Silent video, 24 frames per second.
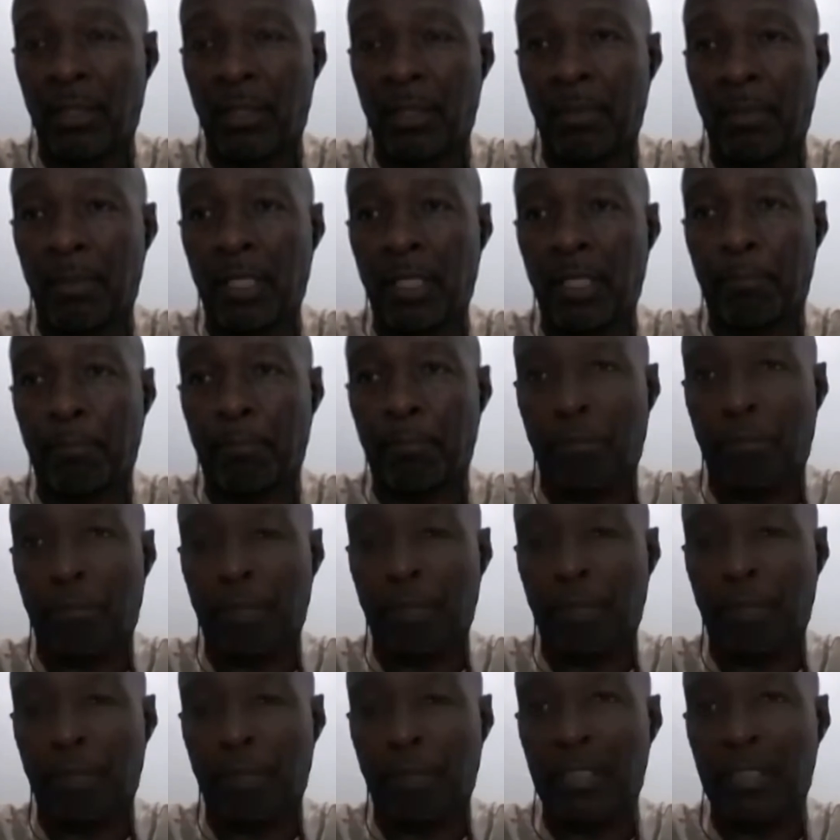it's pretty
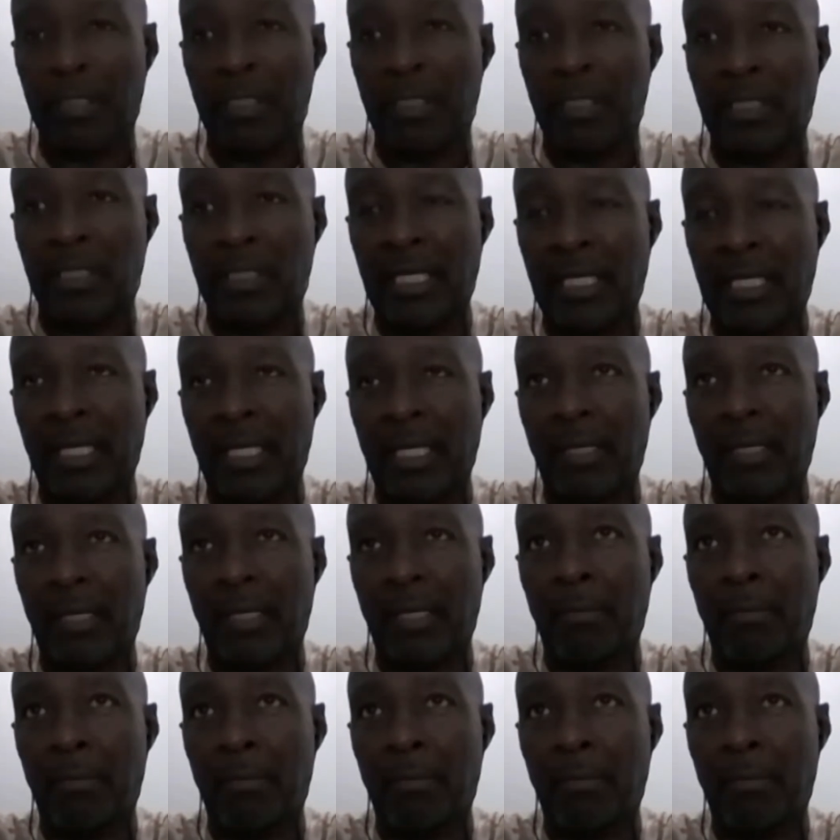much the same